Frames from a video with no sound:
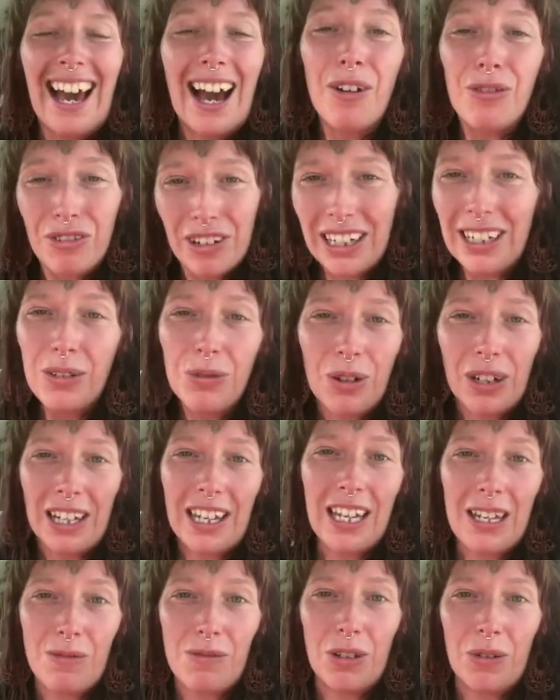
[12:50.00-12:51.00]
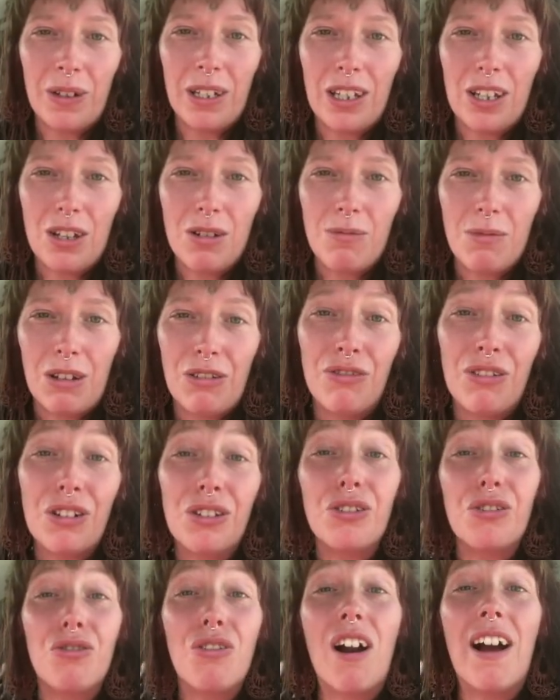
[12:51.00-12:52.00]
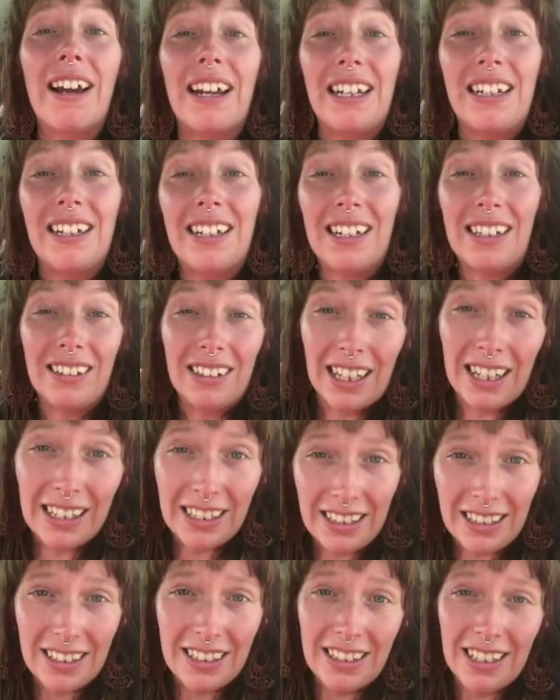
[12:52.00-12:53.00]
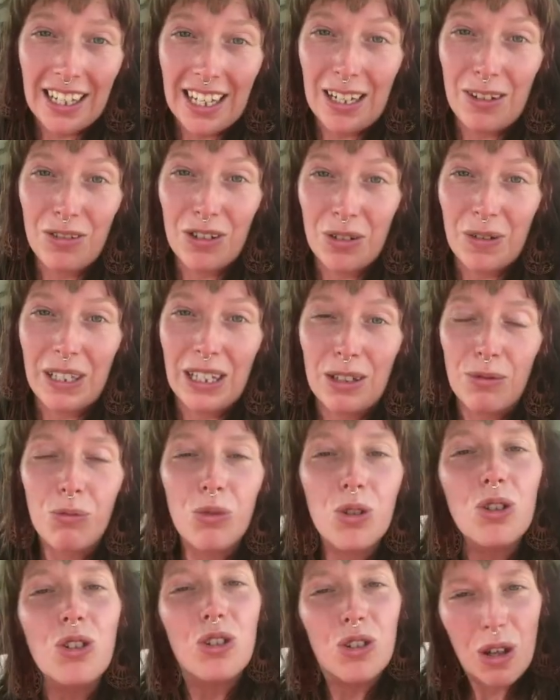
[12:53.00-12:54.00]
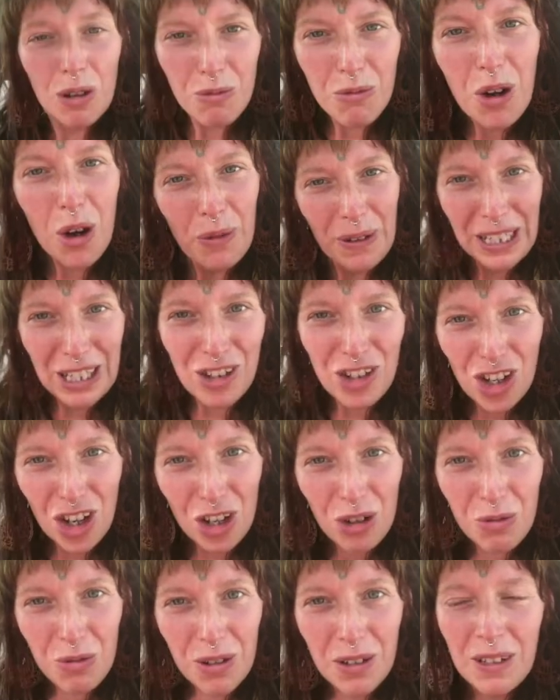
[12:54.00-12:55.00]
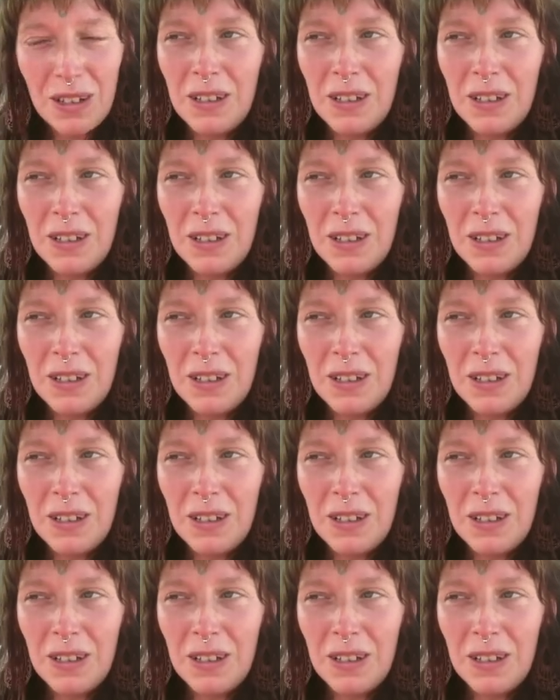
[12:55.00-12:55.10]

I really want to keep doing them. It feels right and aligned to keep doing them, so I'm going to.